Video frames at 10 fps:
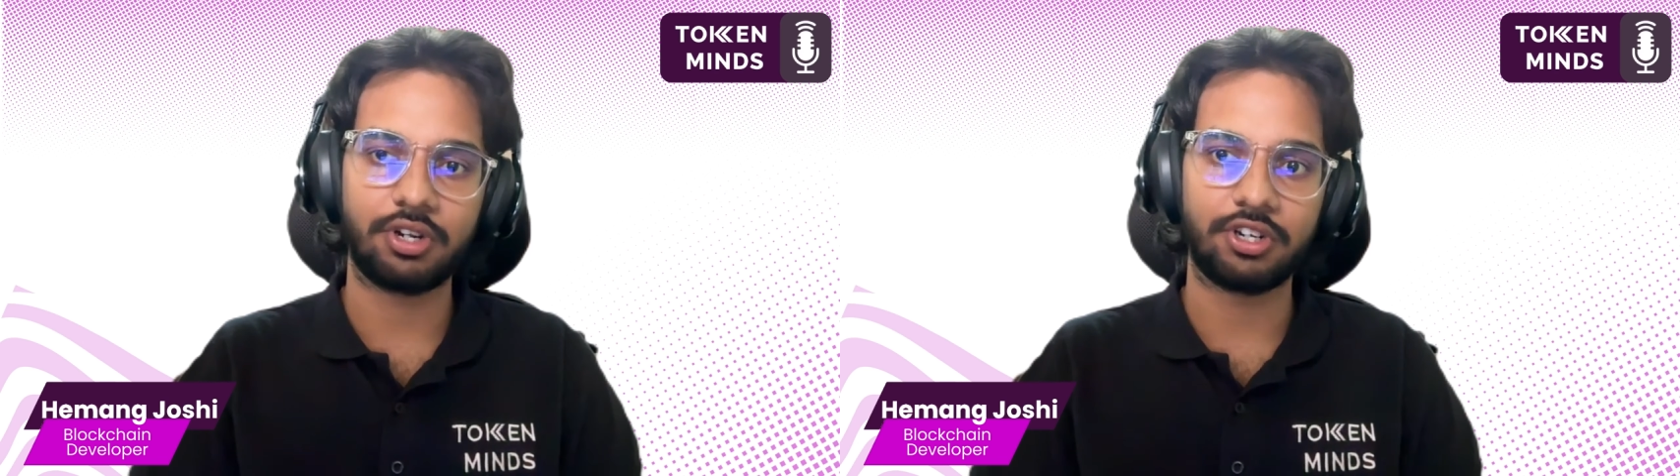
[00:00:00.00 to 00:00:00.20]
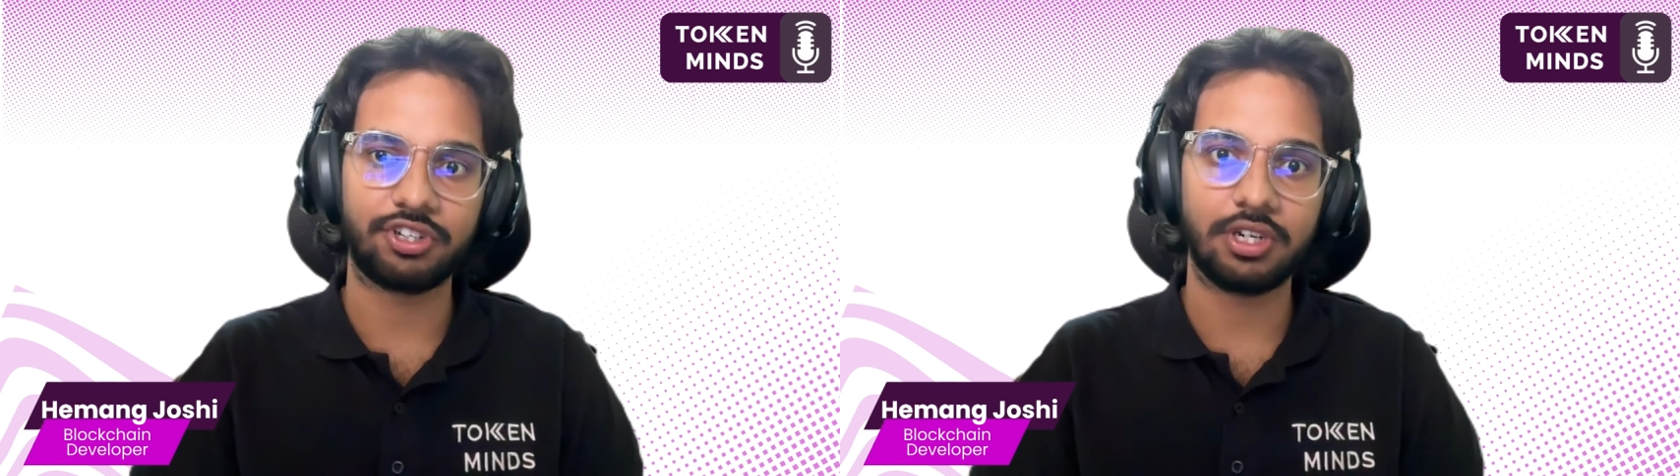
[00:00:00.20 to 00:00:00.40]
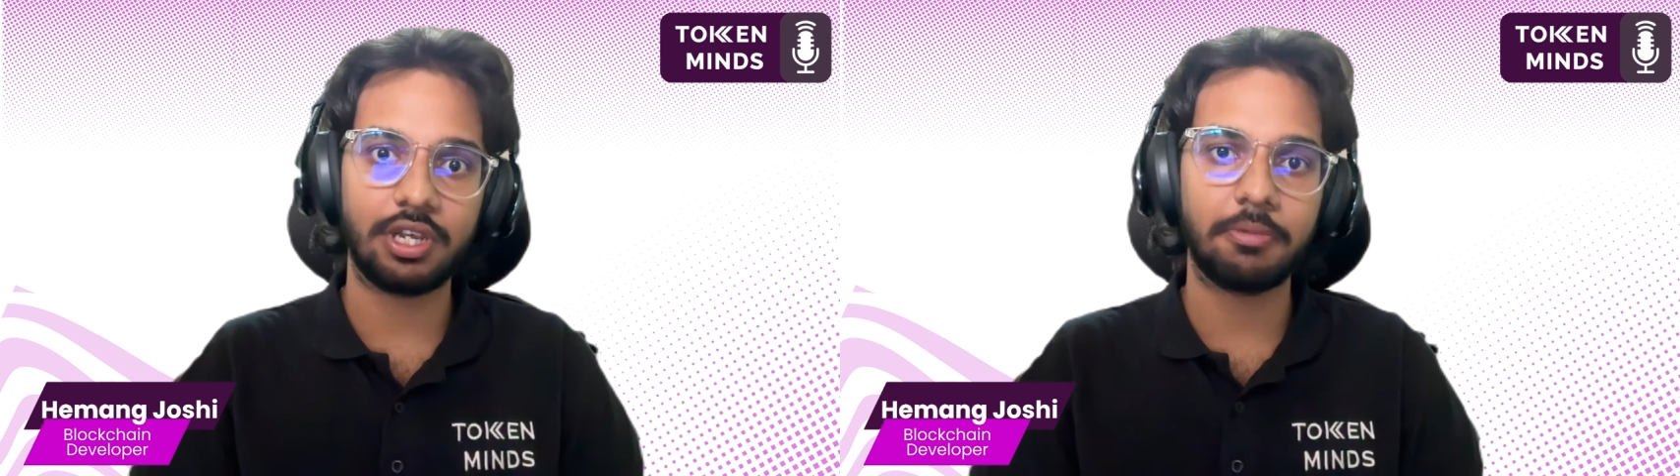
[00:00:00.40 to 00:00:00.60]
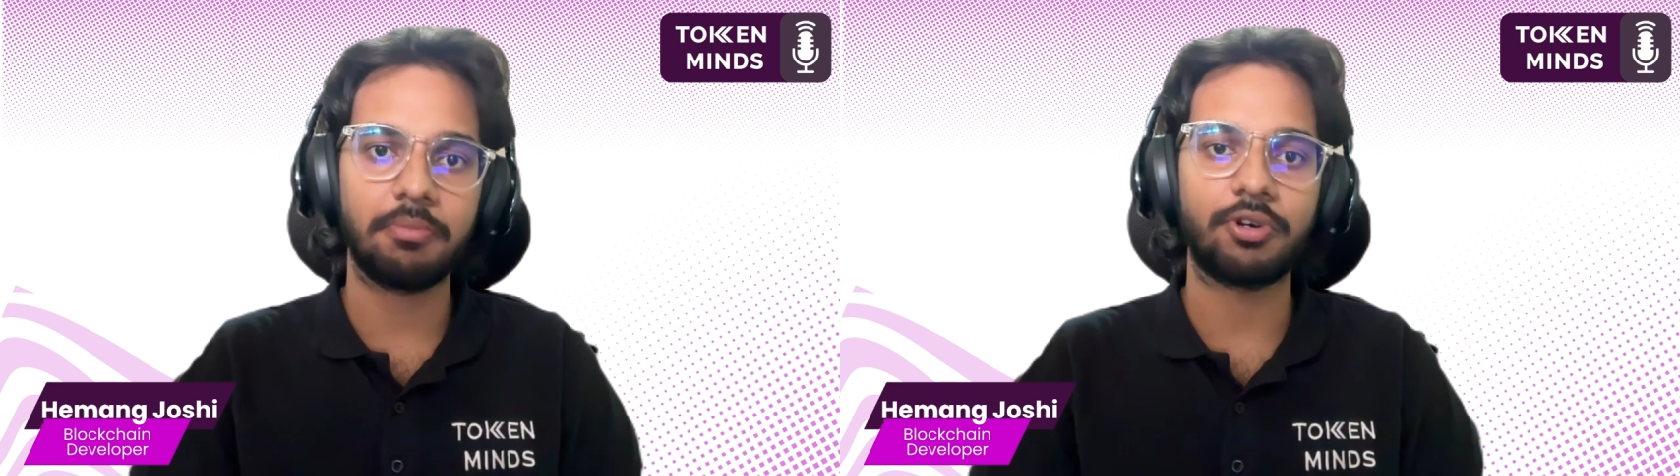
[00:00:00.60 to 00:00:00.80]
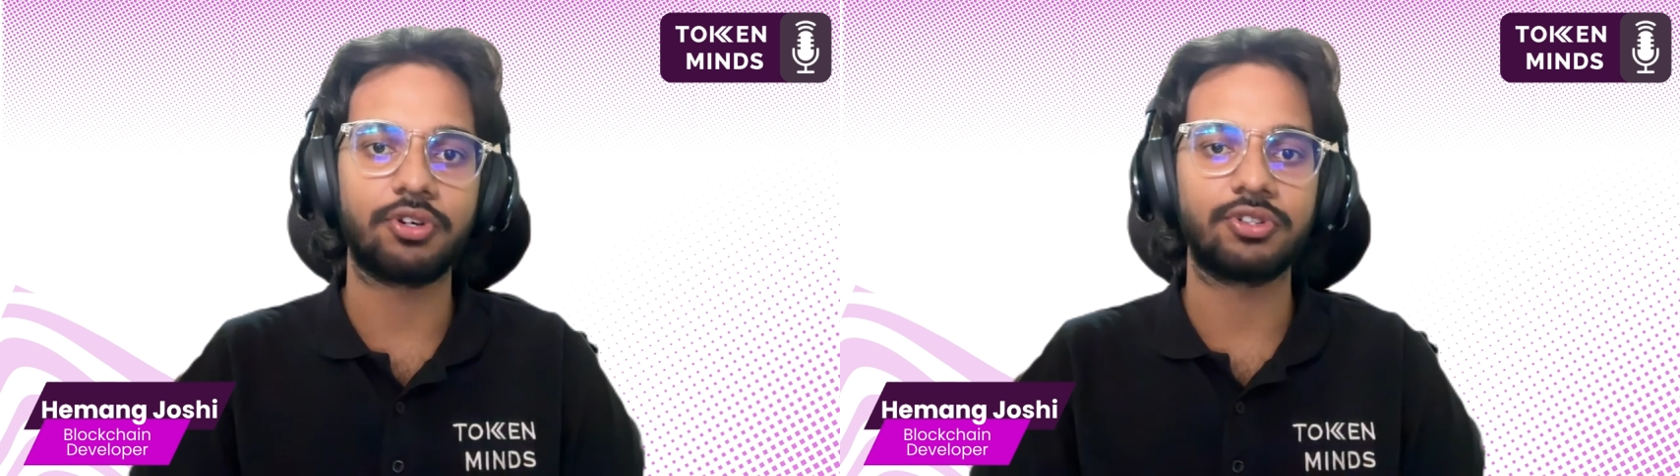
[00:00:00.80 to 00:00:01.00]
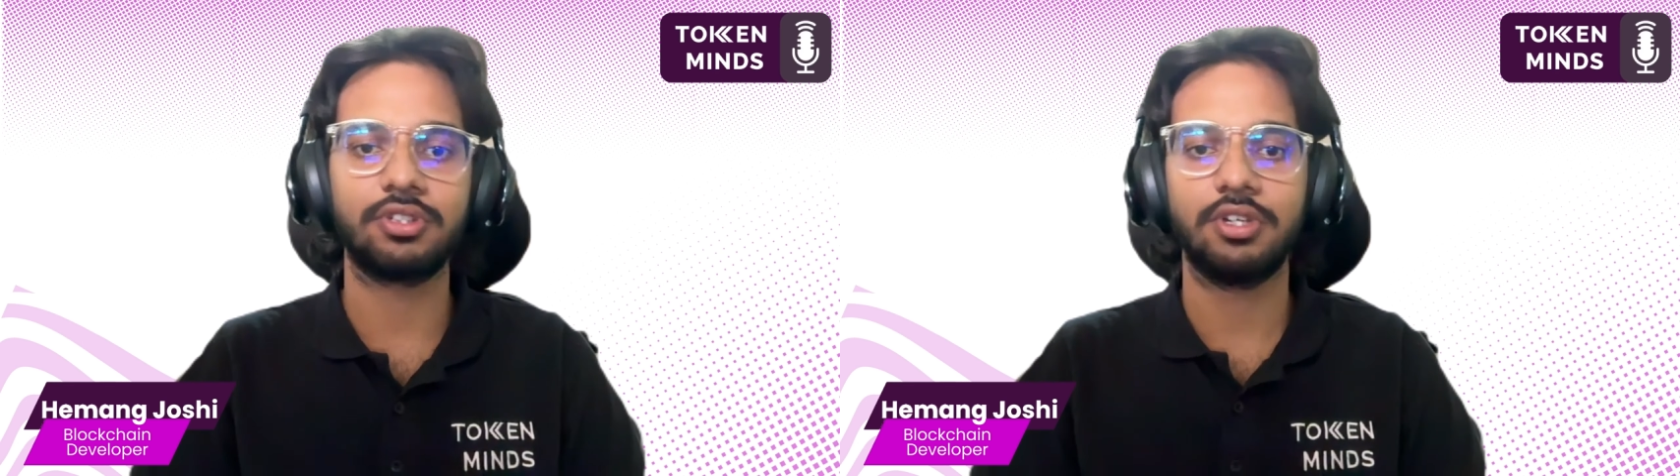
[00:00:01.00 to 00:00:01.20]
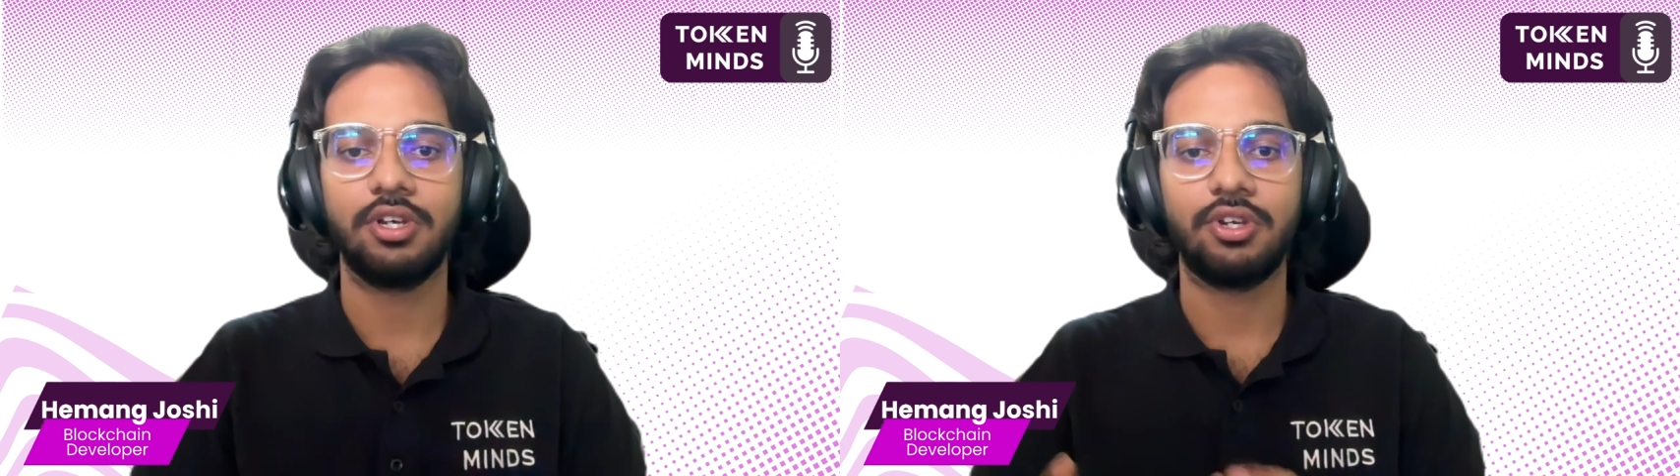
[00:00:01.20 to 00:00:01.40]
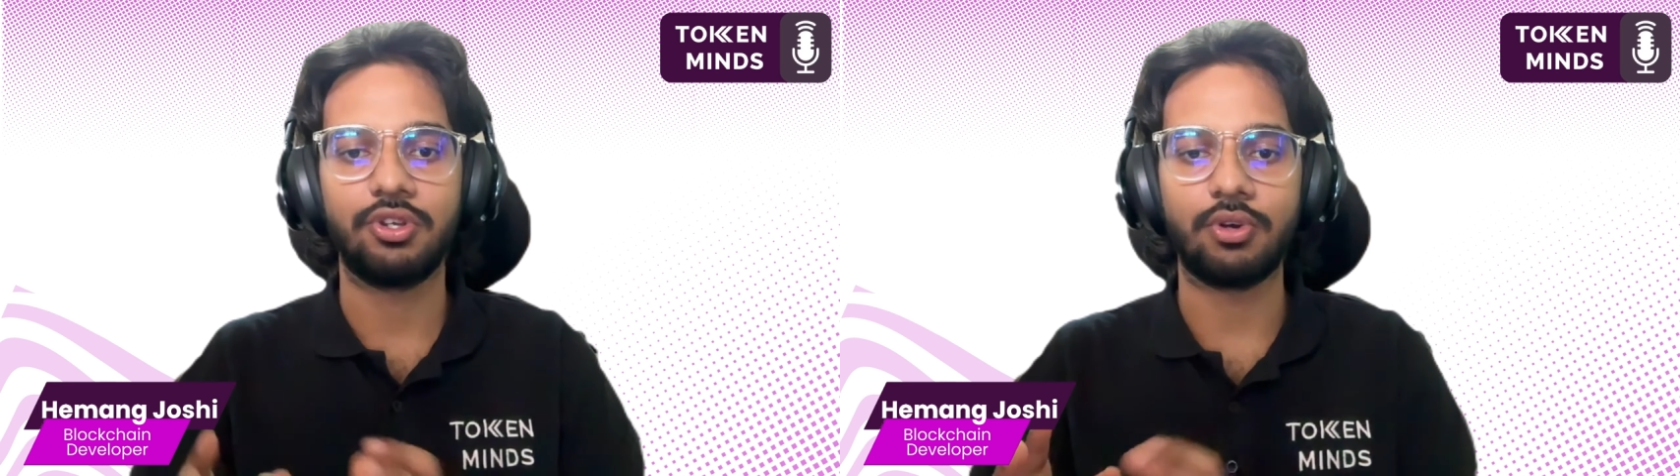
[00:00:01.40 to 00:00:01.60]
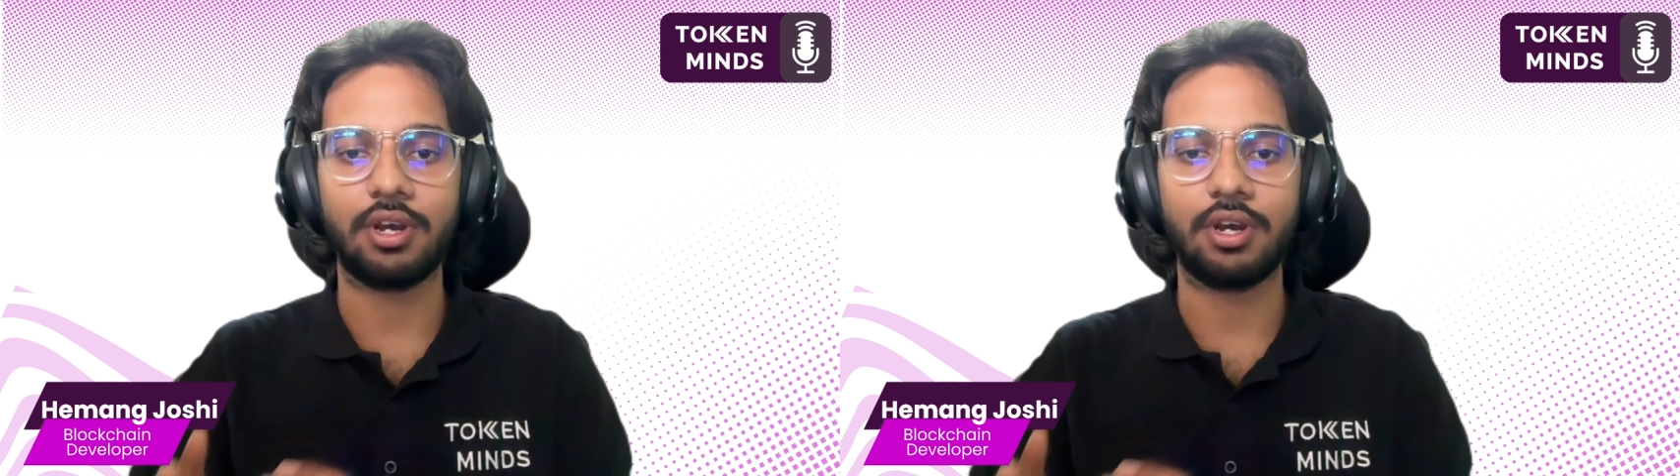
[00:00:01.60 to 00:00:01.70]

traditional gaming because you